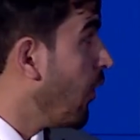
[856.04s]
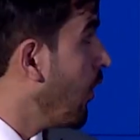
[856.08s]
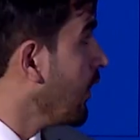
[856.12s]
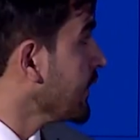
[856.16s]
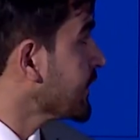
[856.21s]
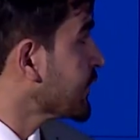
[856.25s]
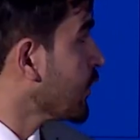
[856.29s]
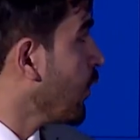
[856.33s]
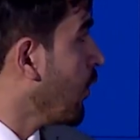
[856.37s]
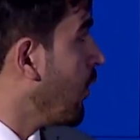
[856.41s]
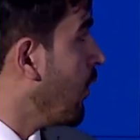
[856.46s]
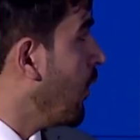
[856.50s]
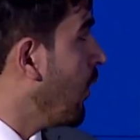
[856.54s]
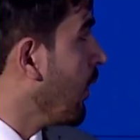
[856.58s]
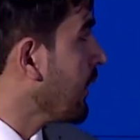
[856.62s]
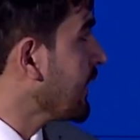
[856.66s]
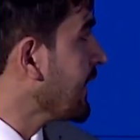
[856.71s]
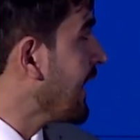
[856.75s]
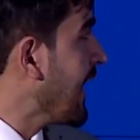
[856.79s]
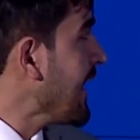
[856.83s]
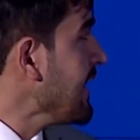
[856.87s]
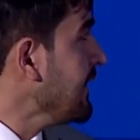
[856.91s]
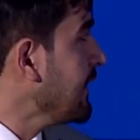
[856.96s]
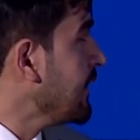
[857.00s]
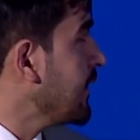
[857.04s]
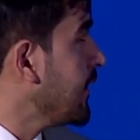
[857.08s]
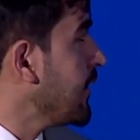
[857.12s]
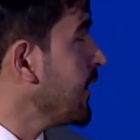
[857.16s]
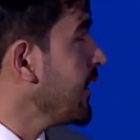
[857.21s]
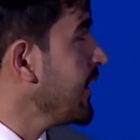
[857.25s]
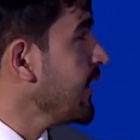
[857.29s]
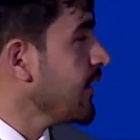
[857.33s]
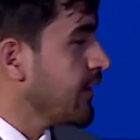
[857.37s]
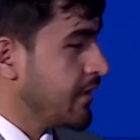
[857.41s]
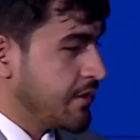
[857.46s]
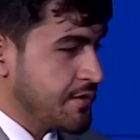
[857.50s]
So online
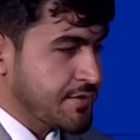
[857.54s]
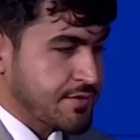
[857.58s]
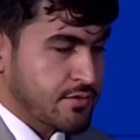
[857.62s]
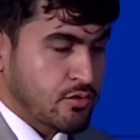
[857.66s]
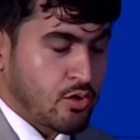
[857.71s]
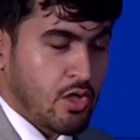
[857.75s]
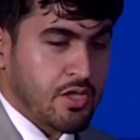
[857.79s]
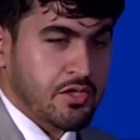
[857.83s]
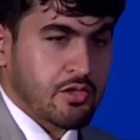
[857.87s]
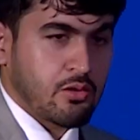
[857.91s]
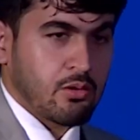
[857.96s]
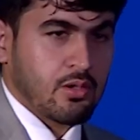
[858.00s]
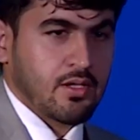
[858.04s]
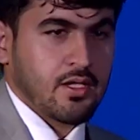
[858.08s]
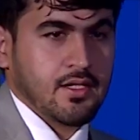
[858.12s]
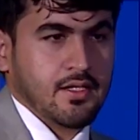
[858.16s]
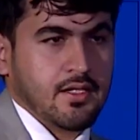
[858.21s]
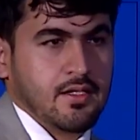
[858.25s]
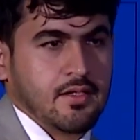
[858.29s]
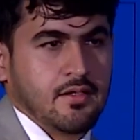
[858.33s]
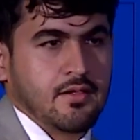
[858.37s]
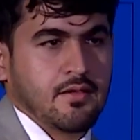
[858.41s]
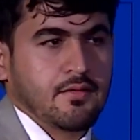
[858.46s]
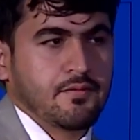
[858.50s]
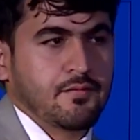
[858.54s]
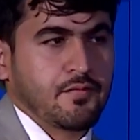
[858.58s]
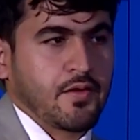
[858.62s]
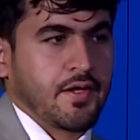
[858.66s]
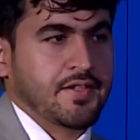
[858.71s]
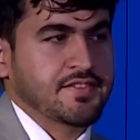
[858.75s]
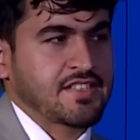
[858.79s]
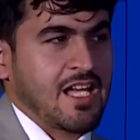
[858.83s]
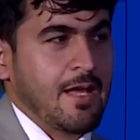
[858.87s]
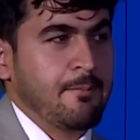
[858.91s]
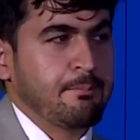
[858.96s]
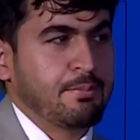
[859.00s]
learning is not, for
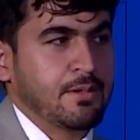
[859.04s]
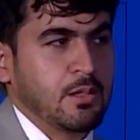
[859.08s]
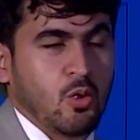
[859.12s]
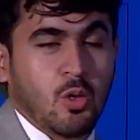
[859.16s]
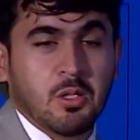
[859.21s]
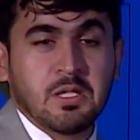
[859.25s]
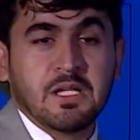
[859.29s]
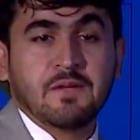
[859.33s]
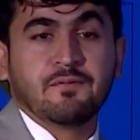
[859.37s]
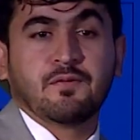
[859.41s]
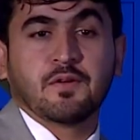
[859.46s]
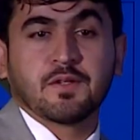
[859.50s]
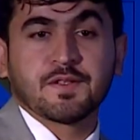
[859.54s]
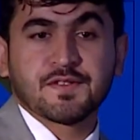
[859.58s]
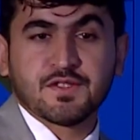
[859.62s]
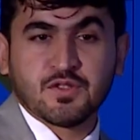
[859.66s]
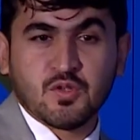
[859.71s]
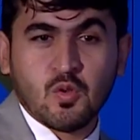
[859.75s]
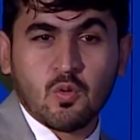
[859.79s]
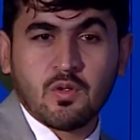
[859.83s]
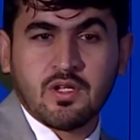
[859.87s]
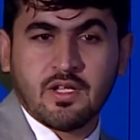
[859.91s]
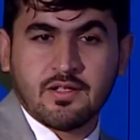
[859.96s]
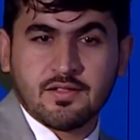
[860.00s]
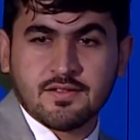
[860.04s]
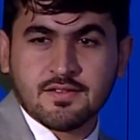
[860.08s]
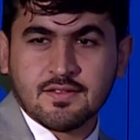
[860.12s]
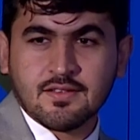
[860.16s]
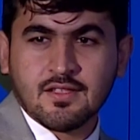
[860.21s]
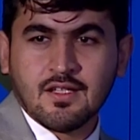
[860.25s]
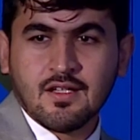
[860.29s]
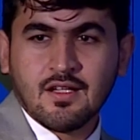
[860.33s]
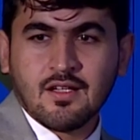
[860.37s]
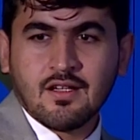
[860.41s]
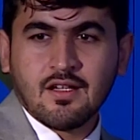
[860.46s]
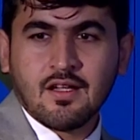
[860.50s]
example, only for students,
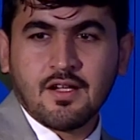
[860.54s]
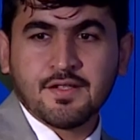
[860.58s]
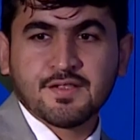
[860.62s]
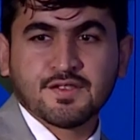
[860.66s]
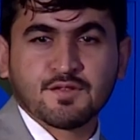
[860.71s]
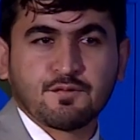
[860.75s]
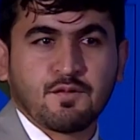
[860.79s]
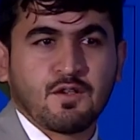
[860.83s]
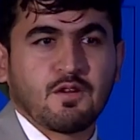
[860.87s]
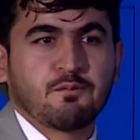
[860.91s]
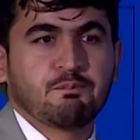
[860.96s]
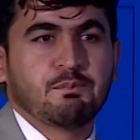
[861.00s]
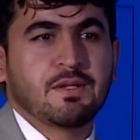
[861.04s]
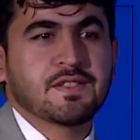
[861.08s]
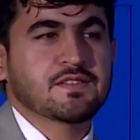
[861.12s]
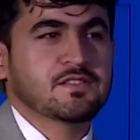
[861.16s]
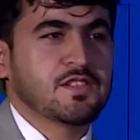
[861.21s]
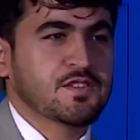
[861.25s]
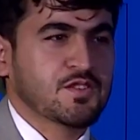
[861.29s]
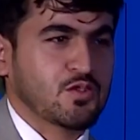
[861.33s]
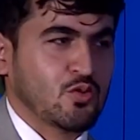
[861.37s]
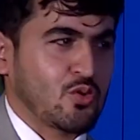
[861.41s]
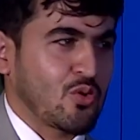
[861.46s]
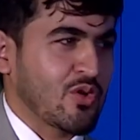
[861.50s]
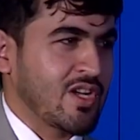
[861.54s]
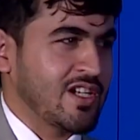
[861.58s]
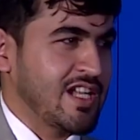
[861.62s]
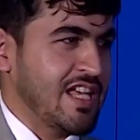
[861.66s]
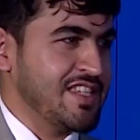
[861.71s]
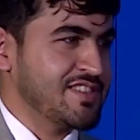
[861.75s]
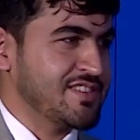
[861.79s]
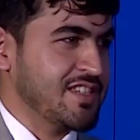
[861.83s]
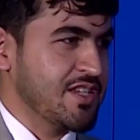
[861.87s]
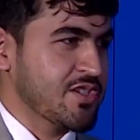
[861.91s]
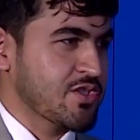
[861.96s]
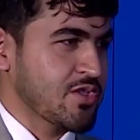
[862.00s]
it's for business
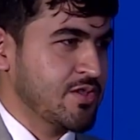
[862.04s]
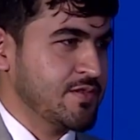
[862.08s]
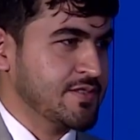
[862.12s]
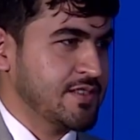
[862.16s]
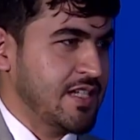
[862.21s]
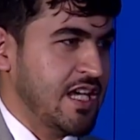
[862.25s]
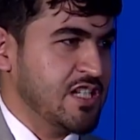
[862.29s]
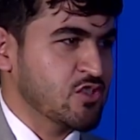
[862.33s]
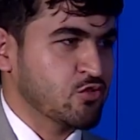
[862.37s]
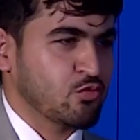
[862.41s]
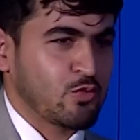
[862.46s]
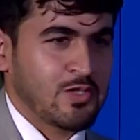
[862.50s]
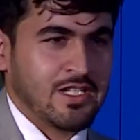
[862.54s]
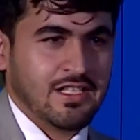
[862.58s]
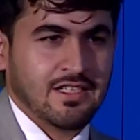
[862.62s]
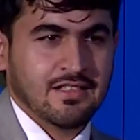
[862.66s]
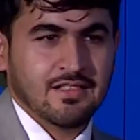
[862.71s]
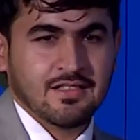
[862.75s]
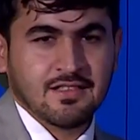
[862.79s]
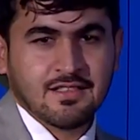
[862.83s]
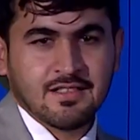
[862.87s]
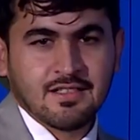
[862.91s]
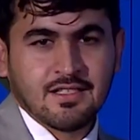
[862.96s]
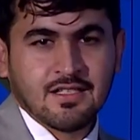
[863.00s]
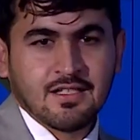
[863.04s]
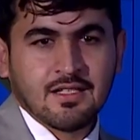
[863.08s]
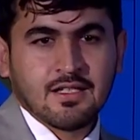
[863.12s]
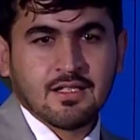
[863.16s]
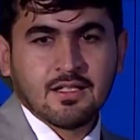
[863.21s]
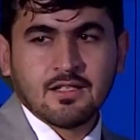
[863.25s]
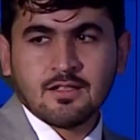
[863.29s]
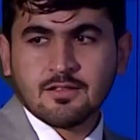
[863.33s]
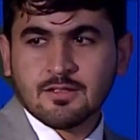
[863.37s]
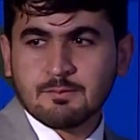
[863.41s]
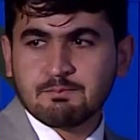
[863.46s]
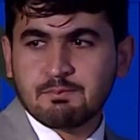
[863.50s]
organizations as well.
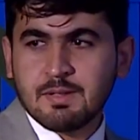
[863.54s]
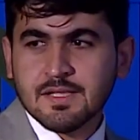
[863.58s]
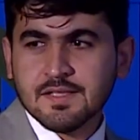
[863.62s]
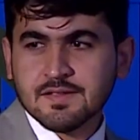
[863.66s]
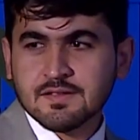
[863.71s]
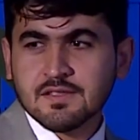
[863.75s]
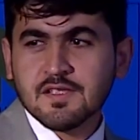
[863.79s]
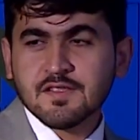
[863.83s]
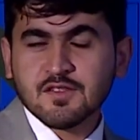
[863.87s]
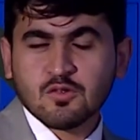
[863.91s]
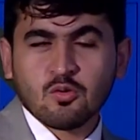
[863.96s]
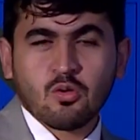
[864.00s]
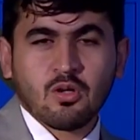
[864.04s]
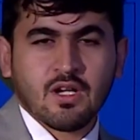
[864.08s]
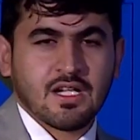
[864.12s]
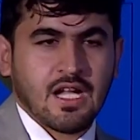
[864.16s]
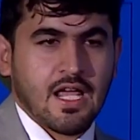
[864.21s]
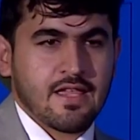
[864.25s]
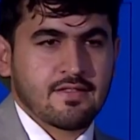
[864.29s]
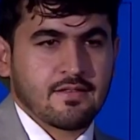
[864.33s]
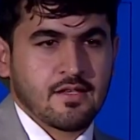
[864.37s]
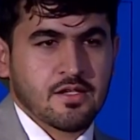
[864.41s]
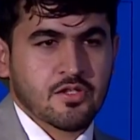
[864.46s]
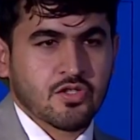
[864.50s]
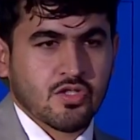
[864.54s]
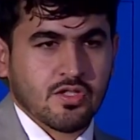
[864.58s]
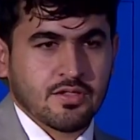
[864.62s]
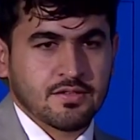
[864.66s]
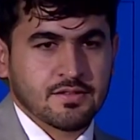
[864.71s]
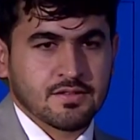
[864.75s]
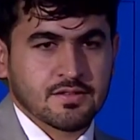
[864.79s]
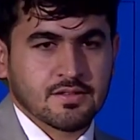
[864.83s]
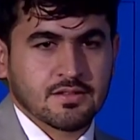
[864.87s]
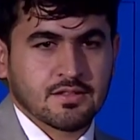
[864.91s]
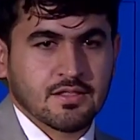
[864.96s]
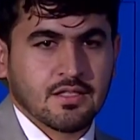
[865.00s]
The business
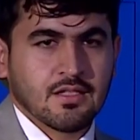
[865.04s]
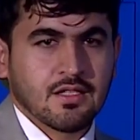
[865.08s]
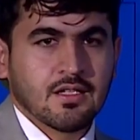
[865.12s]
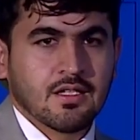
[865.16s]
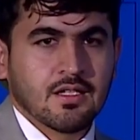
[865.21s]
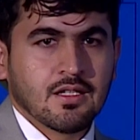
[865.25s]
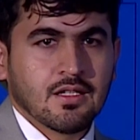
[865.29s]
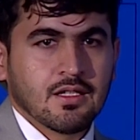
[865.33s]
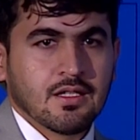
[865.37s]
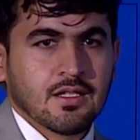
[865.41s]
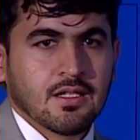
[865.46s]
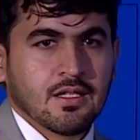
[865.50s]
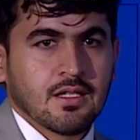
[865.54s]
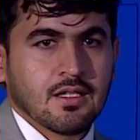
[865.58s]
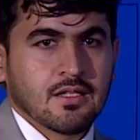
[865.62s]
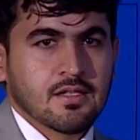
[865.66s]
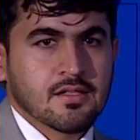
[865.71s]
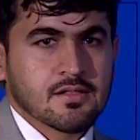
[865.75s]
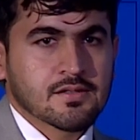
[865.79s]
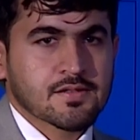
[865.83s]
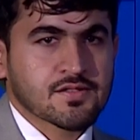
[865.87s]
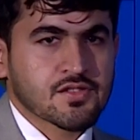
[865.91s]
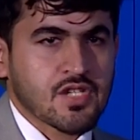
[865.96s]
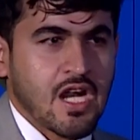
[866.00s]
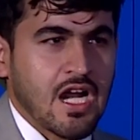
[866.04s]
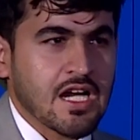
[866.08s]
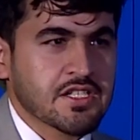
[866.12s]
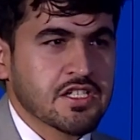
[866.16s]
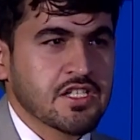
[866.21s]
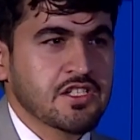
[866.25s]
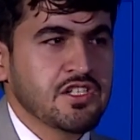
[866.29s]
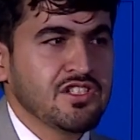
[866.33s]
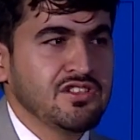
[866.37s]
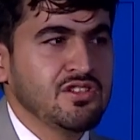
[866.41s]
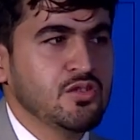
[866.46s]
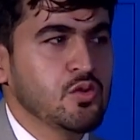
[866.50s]
organizations
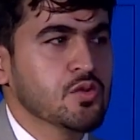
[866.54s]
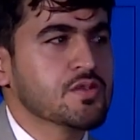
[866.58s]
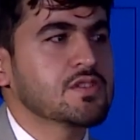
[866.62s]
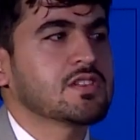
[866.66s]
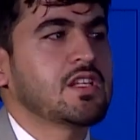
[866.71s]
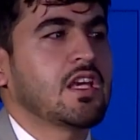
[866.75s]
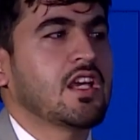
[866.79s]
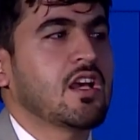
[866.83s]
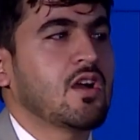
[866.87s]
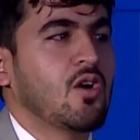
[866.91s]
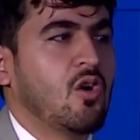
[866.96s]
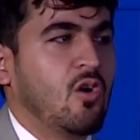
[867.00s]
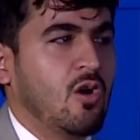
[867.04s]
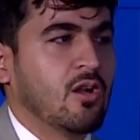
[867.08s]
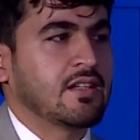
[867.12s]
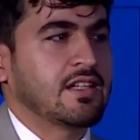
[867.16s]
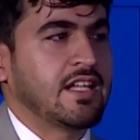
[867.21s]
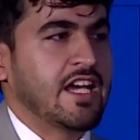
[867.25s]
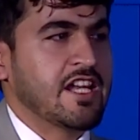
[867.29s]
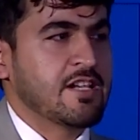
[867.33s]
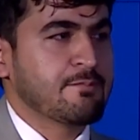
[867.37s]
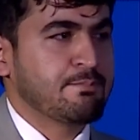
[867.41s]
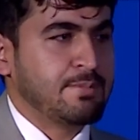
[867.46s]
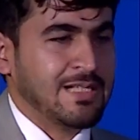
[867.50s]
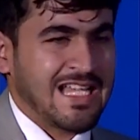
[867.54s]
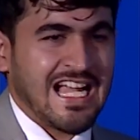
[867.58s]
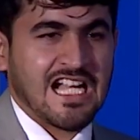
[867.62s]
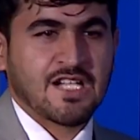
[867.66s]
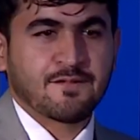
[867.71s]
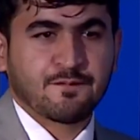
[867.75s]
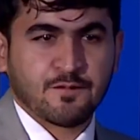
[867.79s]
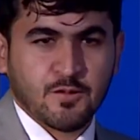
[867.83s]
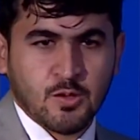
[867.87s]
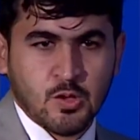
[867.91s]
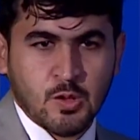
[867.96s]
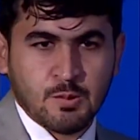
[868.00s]
started using online
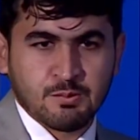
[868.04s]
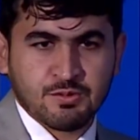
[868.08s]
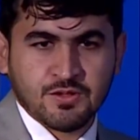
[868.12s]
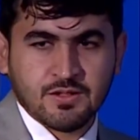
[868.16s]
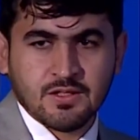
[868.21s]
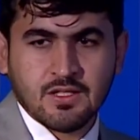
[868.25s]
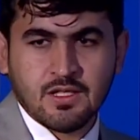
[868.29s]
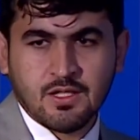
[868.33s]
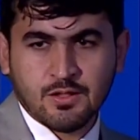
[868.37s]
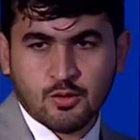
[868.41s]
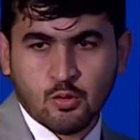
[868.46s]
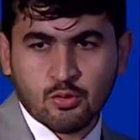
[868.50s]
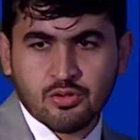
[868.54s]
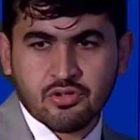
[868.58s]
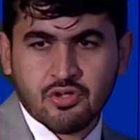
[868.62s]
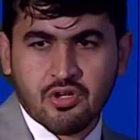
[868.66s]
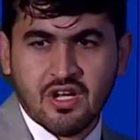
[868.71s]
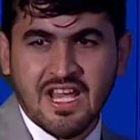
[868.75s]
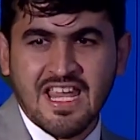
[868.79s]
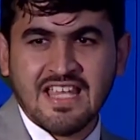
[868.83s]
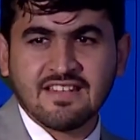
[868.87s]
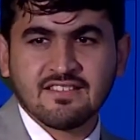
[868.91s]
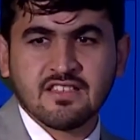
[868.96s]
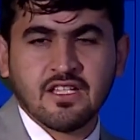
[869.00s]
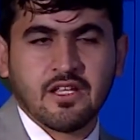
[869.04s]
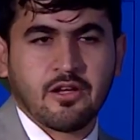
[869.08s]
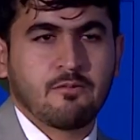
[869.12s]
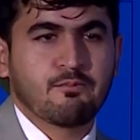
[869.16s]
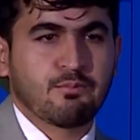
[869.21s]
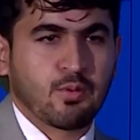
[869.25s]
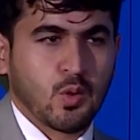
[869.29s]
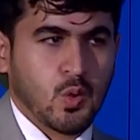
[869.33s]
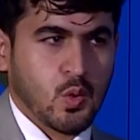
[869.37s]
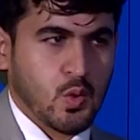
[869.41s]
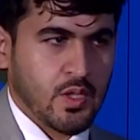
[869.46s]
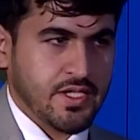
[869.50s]
platforms to train their
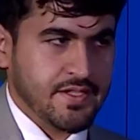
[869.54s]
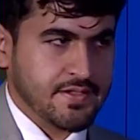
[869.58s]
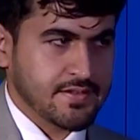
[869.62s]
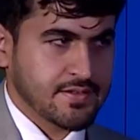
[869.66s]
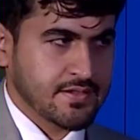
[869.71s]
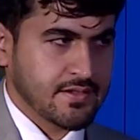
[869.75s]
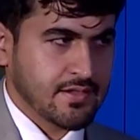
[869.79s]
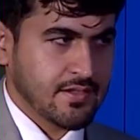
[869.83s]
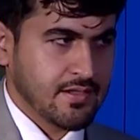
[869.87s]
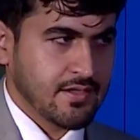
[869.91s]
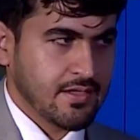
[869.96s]
employees,